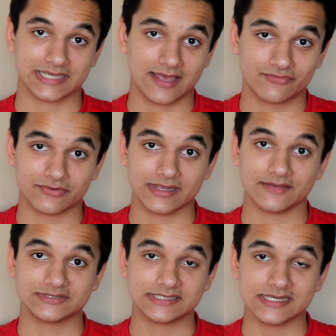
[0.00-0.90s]
Cavalry
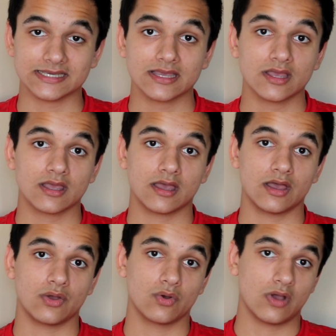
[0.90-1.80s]
FC
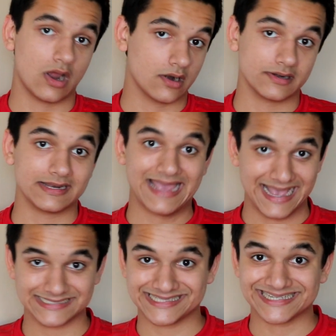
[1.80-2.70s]
uh, aren't
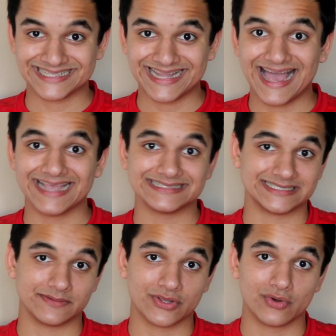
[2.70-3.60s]
as inclined
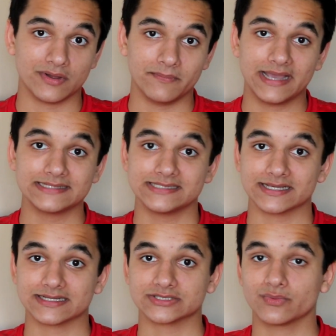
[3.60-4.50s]
to go and buy
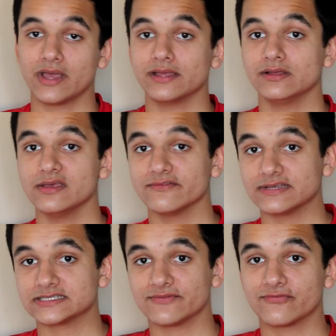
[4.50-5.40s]
tickets, while
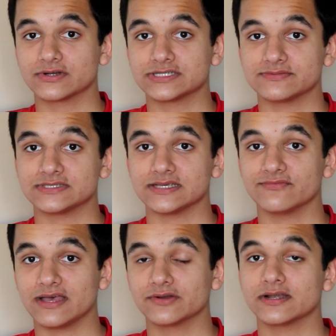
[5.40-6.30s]
fans of Forge FC,
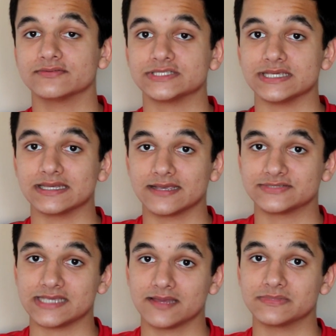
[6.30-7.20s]
Valour FC, and
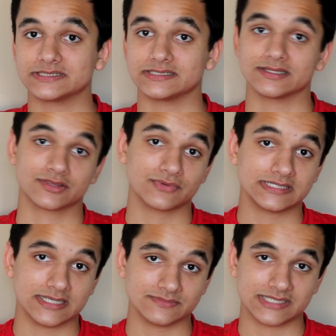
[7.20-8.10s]
FC Edmonton, the three
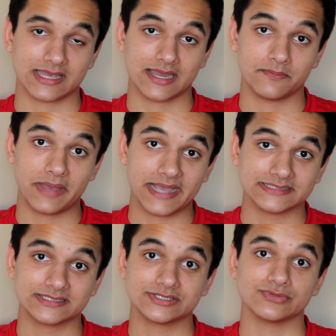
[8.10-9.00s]
teams that had
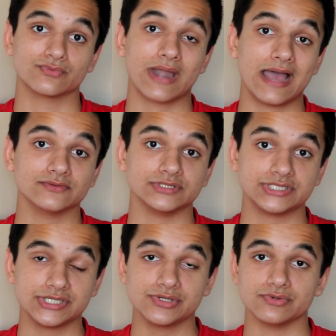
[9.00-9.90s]
byes to round
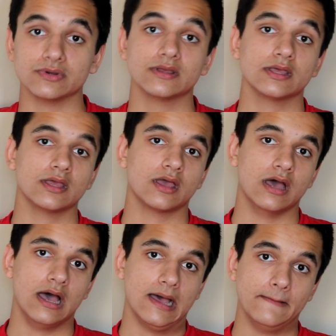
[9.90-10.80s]
two,
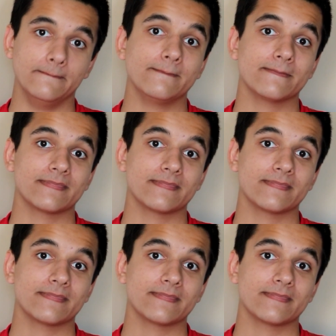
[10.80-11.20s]
um,